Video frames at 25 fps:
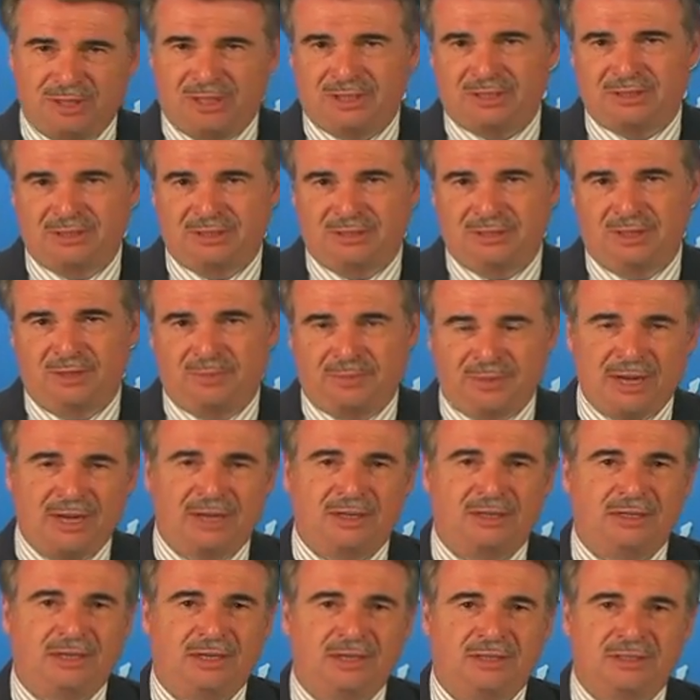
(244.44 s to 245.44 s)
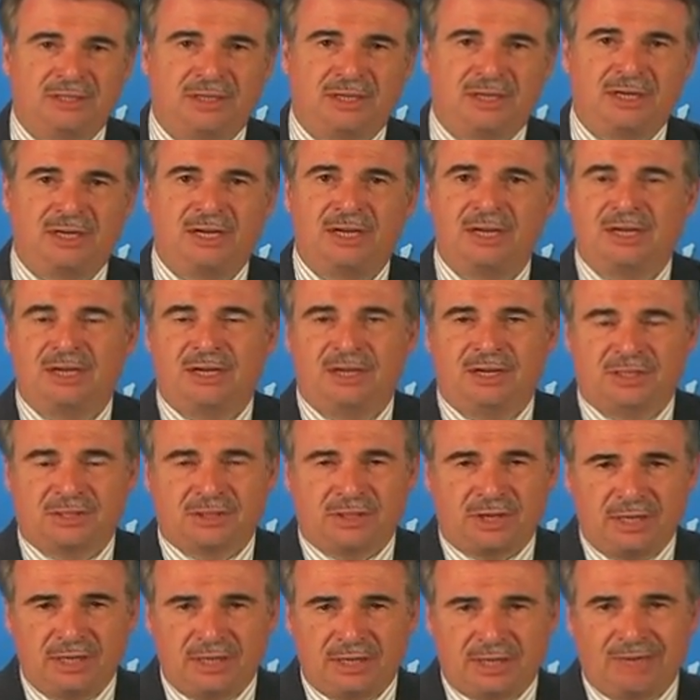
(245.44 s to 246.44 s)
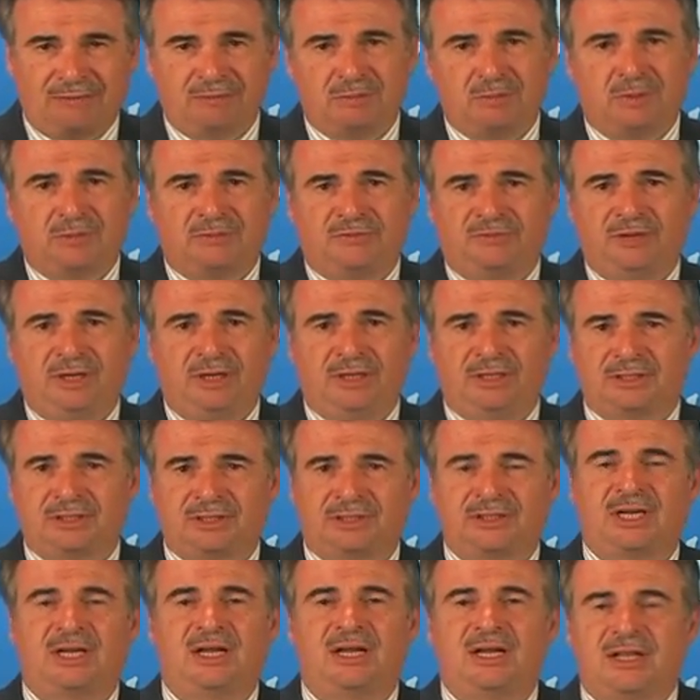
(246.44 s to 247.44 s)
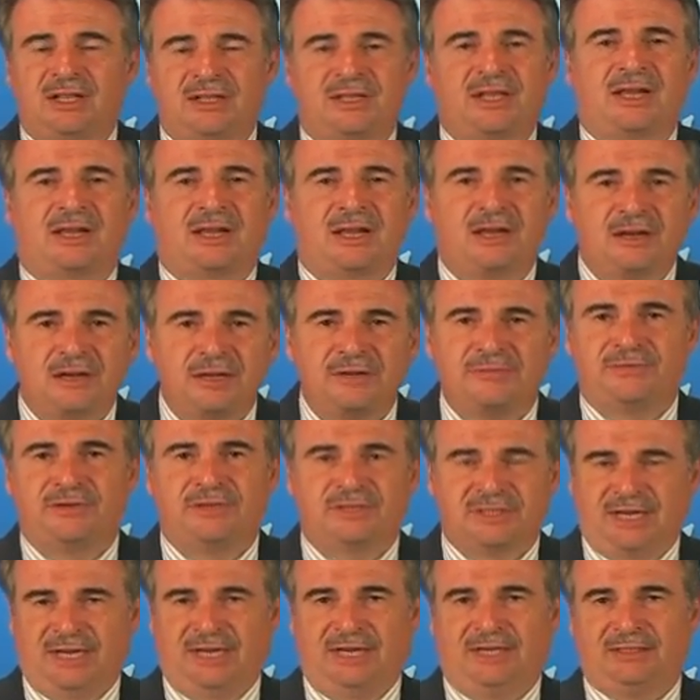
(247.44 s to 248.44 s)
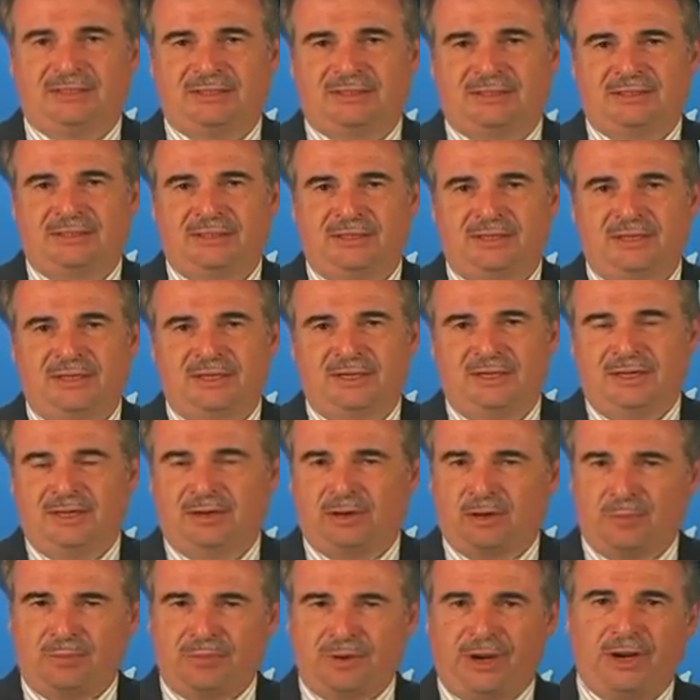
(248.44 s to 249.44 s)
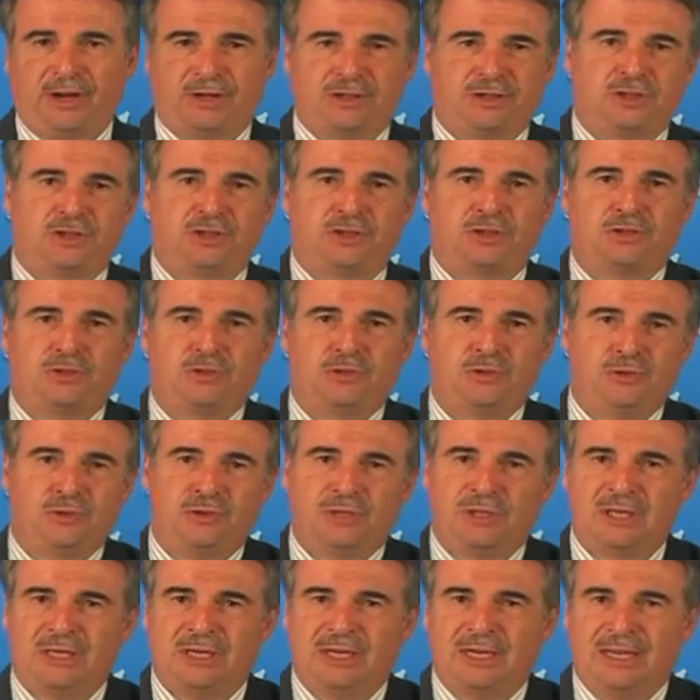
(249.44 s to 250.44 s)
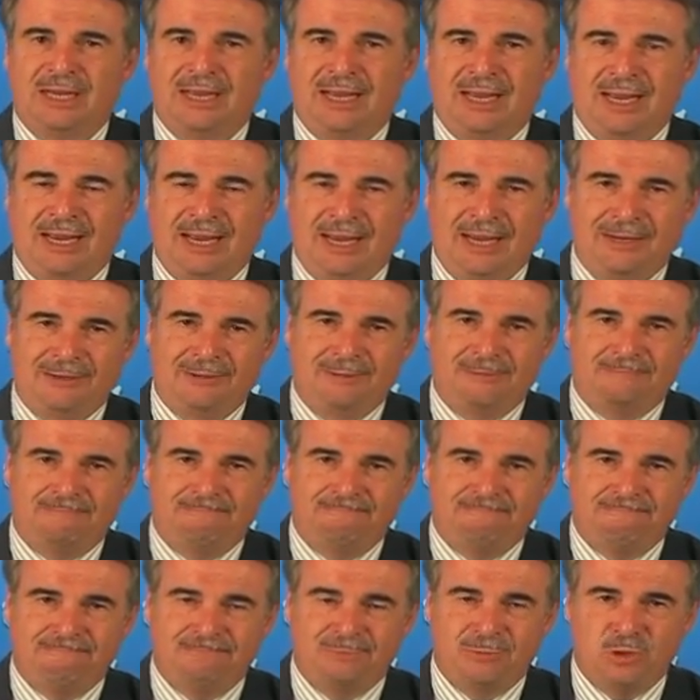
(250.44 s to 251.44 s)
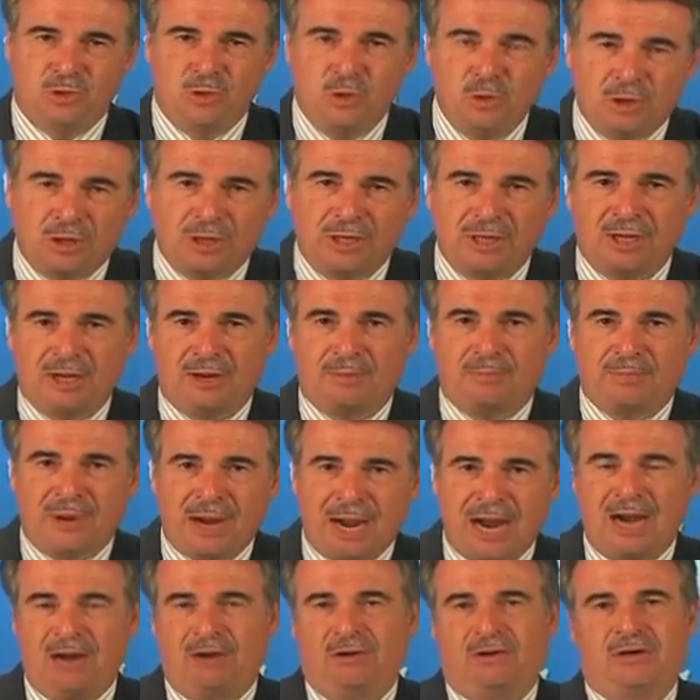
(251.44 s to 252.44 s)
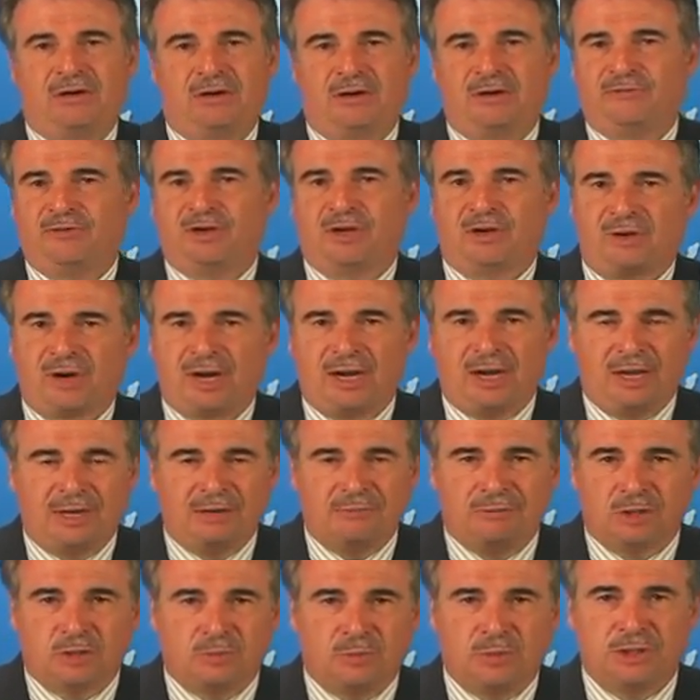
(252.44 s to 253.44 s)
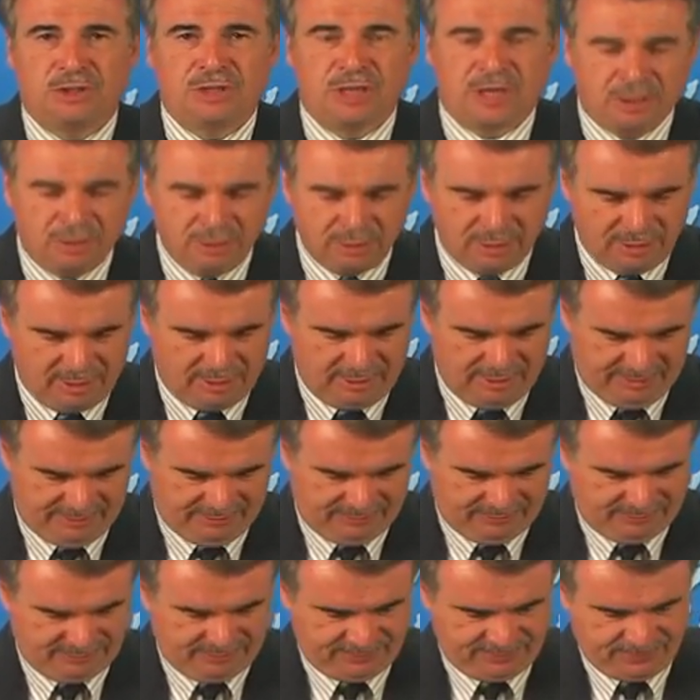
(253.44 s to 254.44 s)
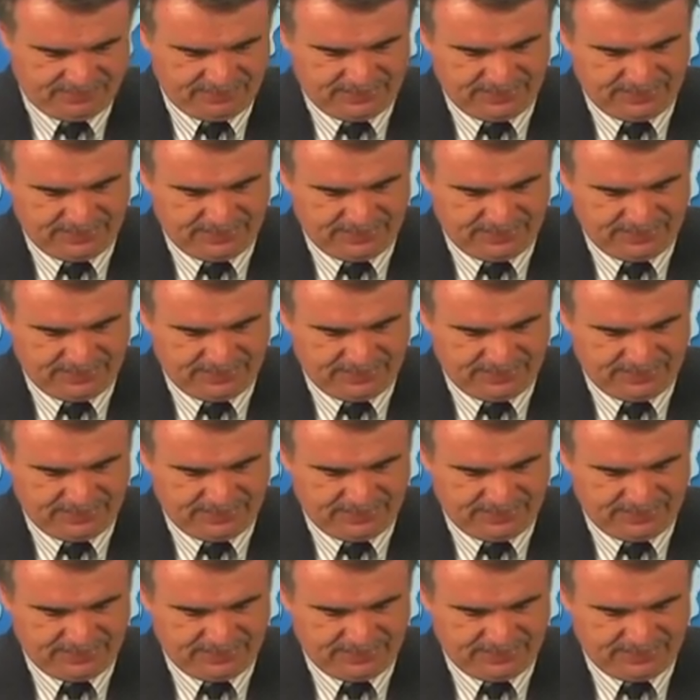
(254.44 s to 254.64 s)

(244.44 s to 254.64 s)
but apparently the Israeli government feels they can live with that in comparison to a nuclear power of Iran with which they couldn't live.